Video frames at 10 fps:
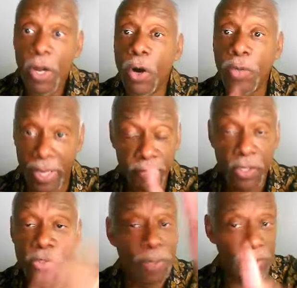Okay,
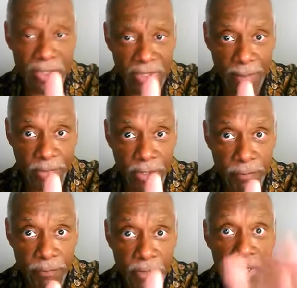so I'm going to stop there.
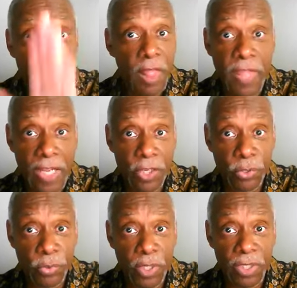Thank
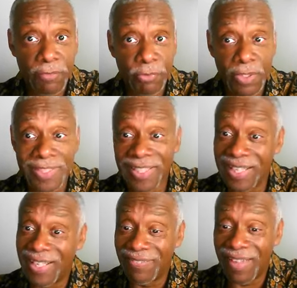you again for listening
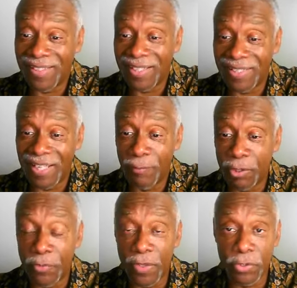in and letting me
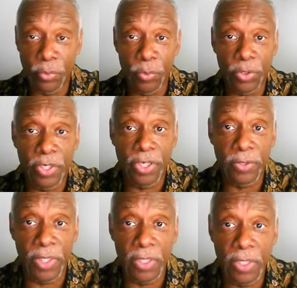know that you were
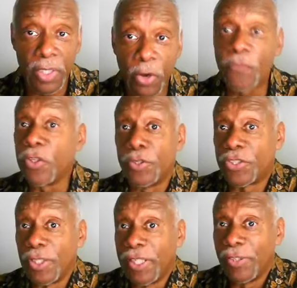hearing. Hopefully you're
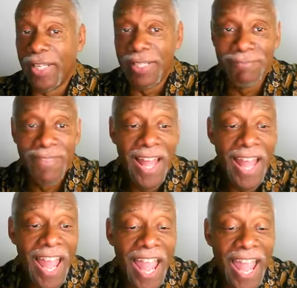still hearing.
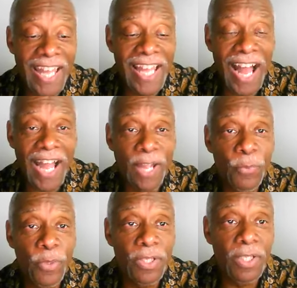And I
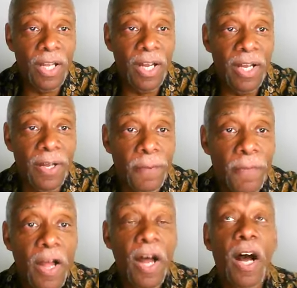will...
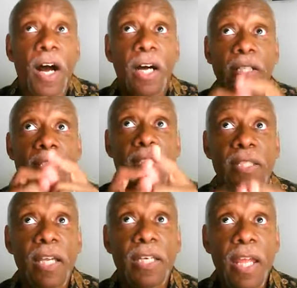on
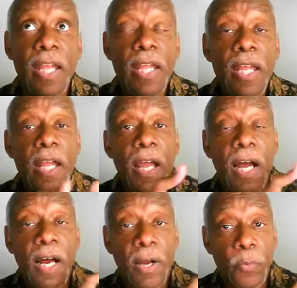Sunday,
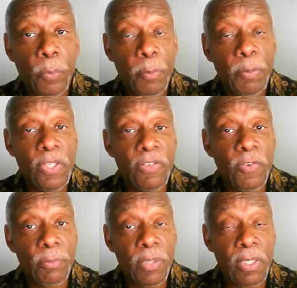we'll be preaching
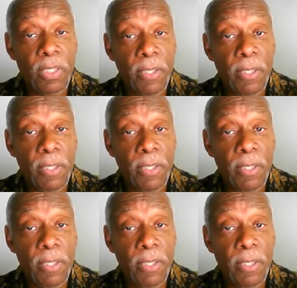from the book.